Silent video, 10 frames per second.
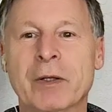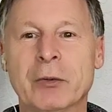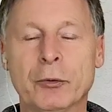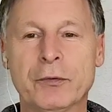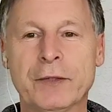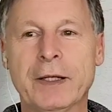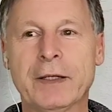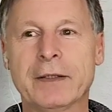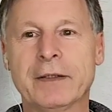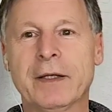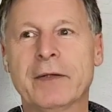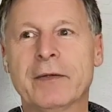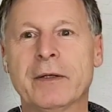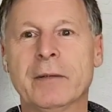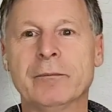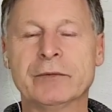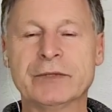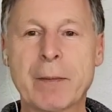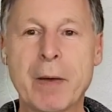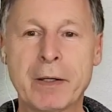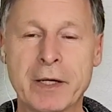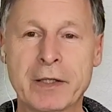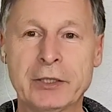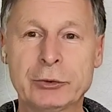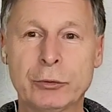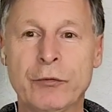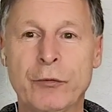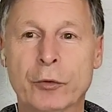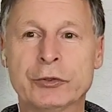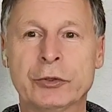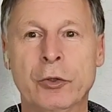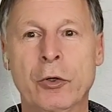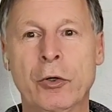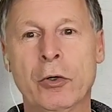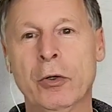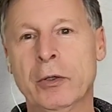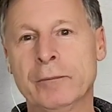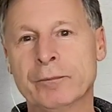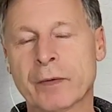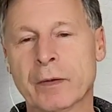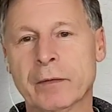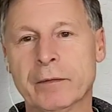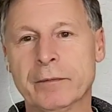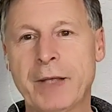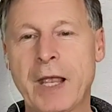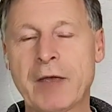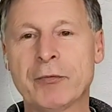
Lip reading: to think that somebody that needs to enforce the law, they have